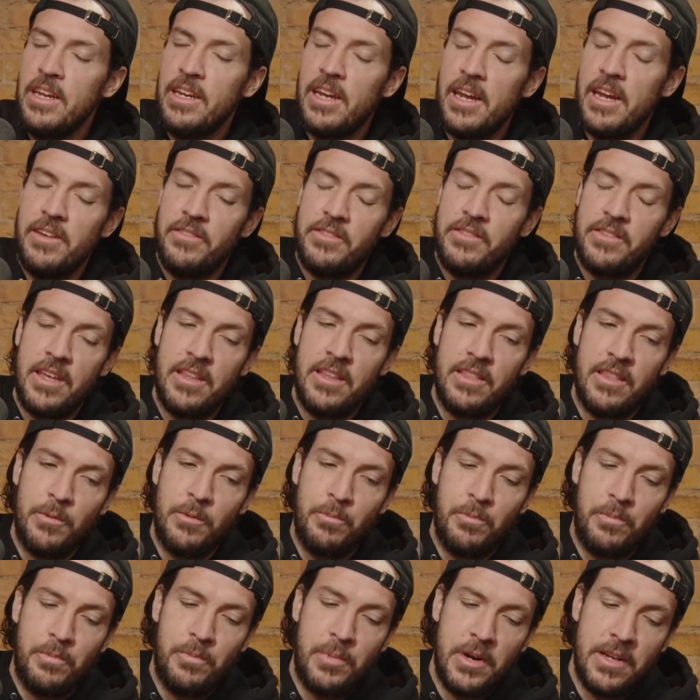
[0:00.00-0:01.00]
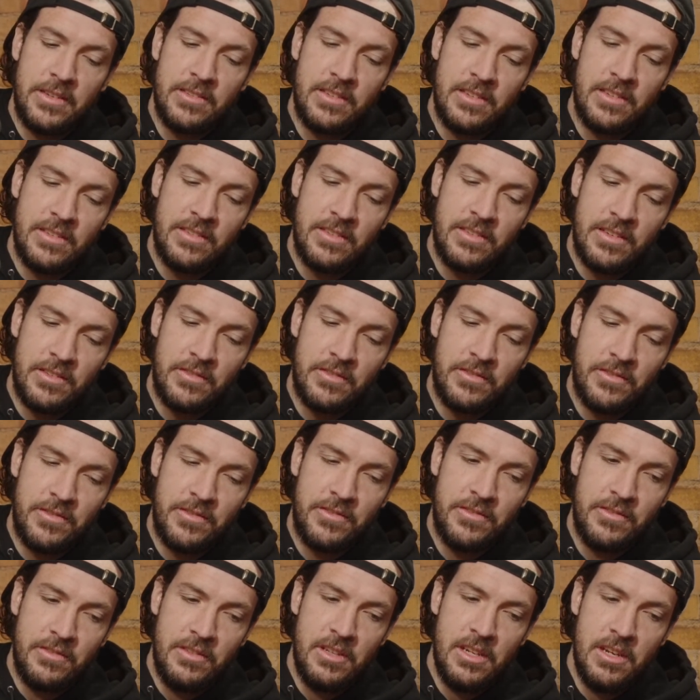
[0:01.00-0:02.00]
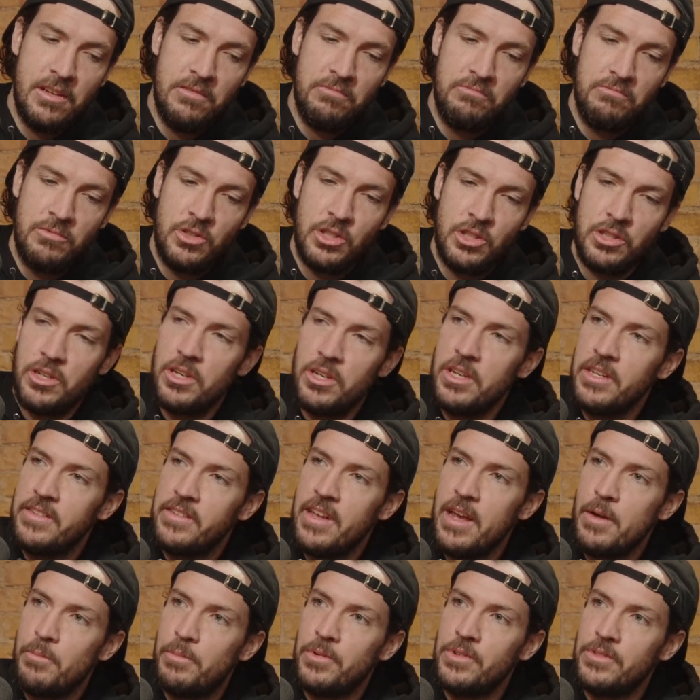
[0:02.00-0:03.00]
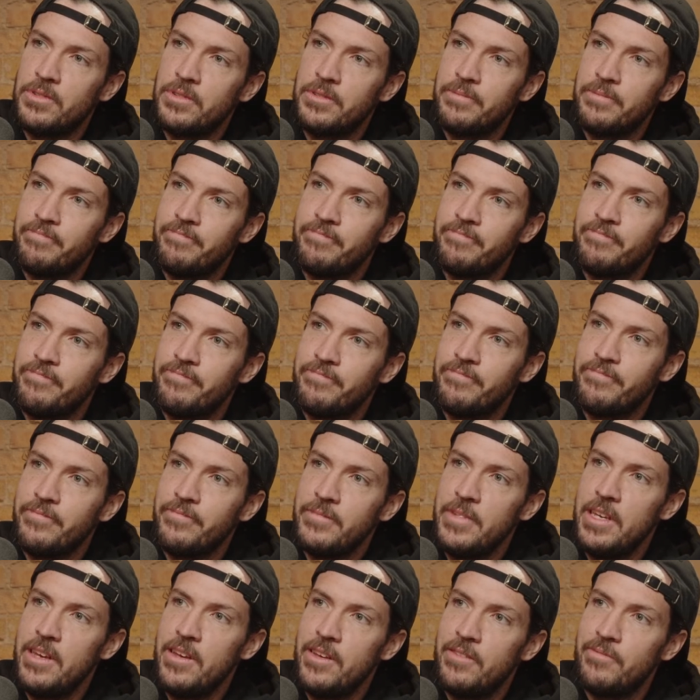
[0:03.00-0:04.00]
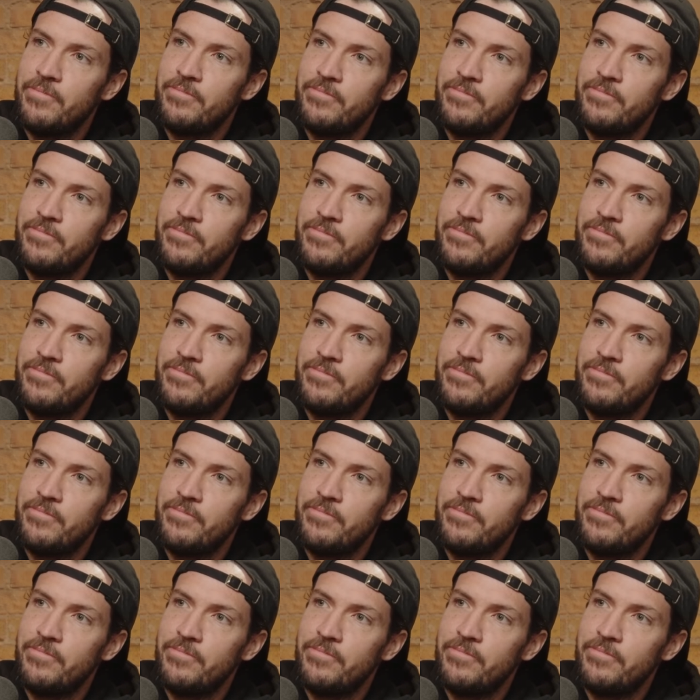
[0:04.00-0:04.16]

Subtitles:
kind of set the precedence of, you know, just good examples. Yeah.